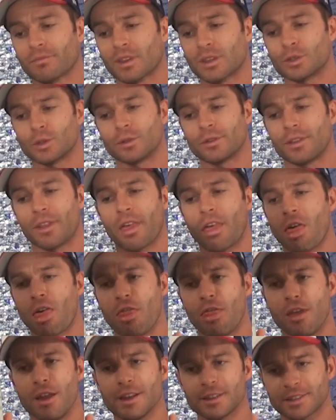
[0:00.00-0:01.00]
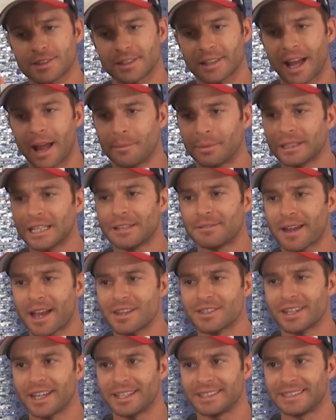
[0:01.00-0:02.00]
So this, I believe,
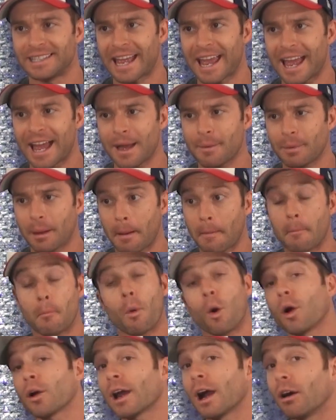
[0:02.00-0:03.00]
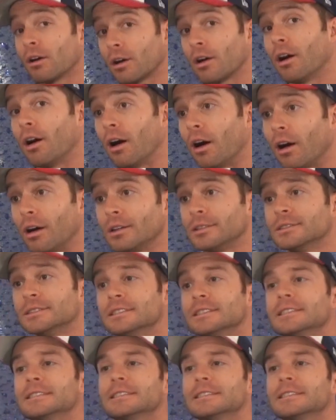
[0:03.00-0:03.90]
has a dab more alcohol